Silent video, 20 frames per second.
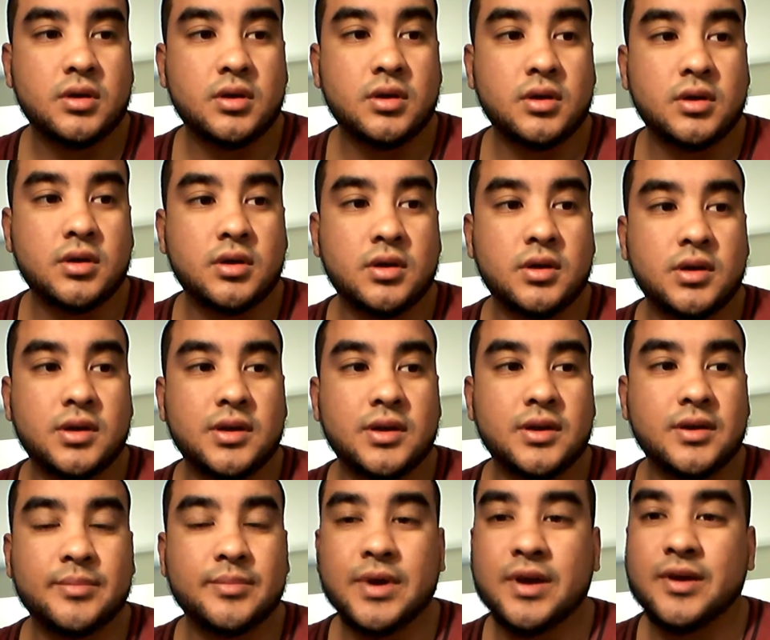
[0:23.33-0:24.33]
I
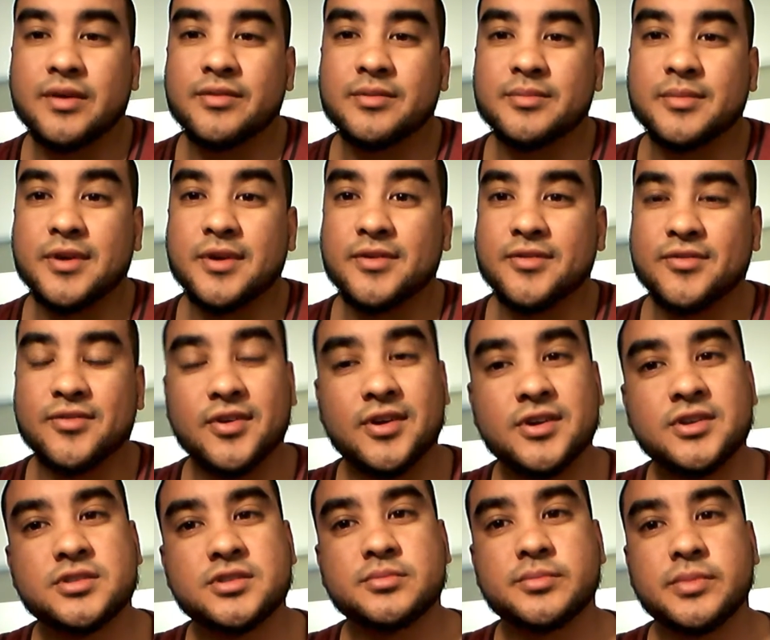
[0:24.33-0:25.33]
am having my
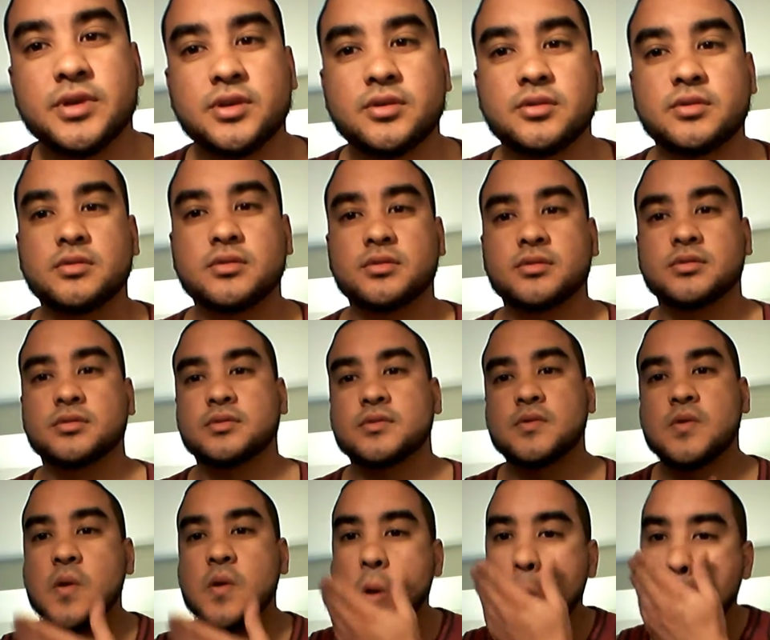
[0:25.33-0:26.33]
first meal.
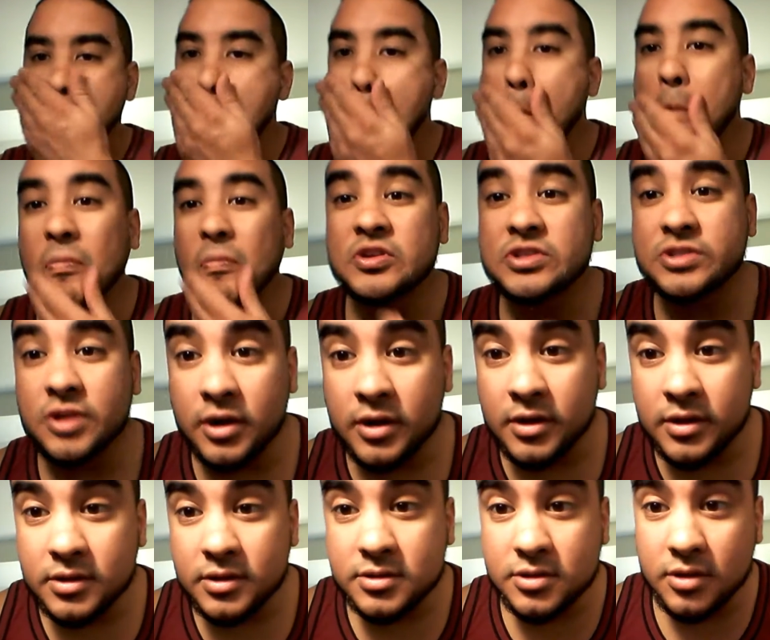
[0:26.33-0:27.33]
I'm
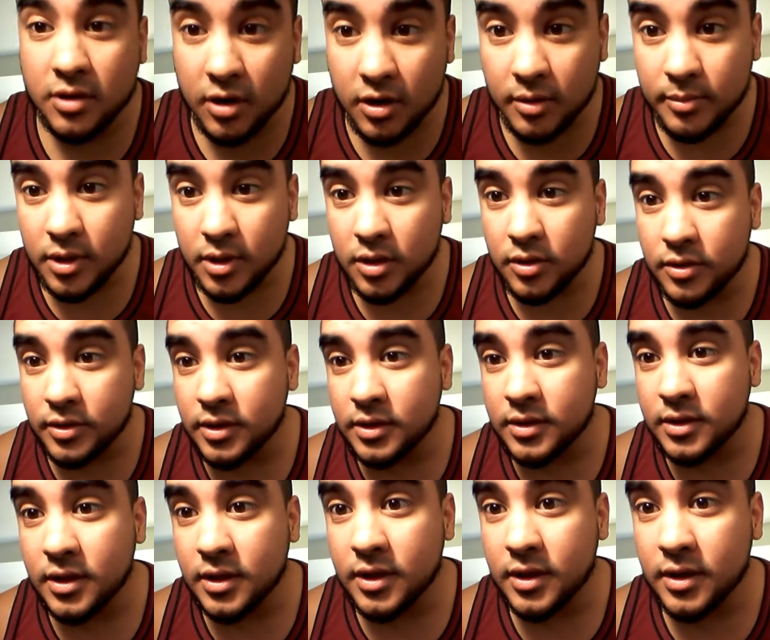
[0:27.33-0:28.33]
starting this carb loading
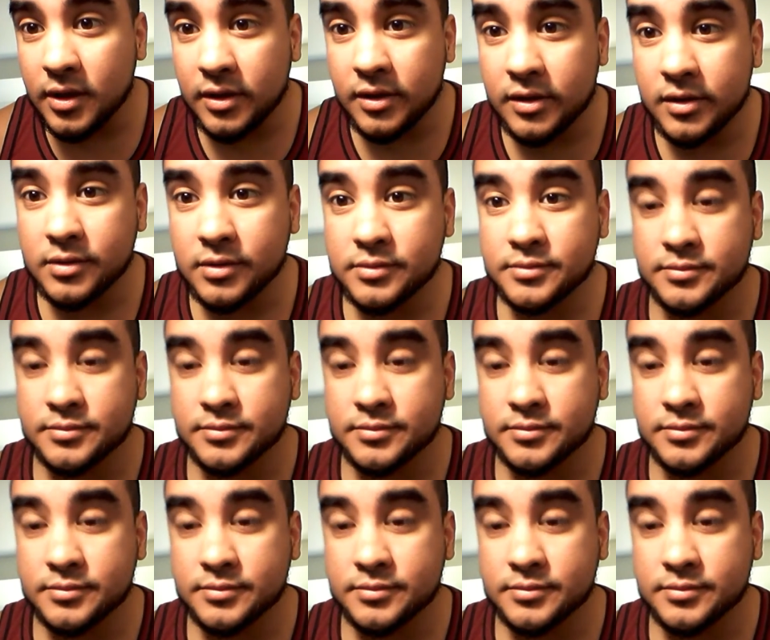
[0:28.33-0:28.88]
thing.